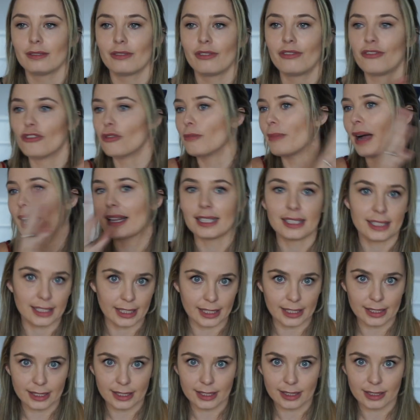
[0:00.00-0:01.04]

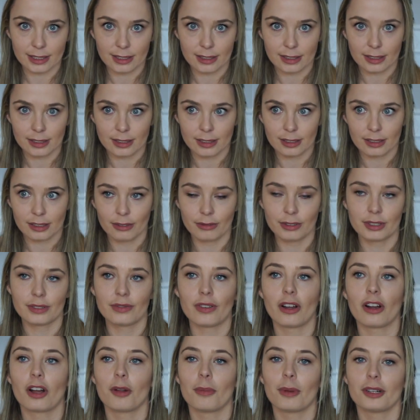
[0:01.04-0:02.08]
formalities was
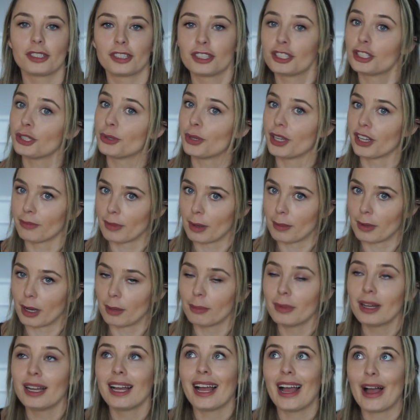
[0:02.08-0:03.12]
very much the doing of my
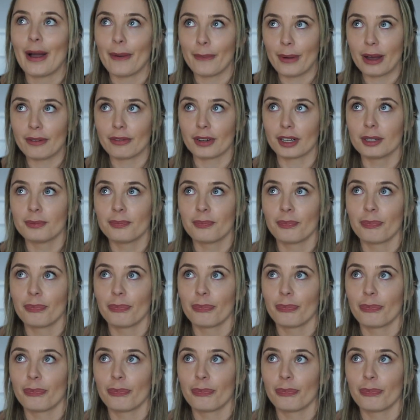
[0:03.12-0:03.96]
mum. However,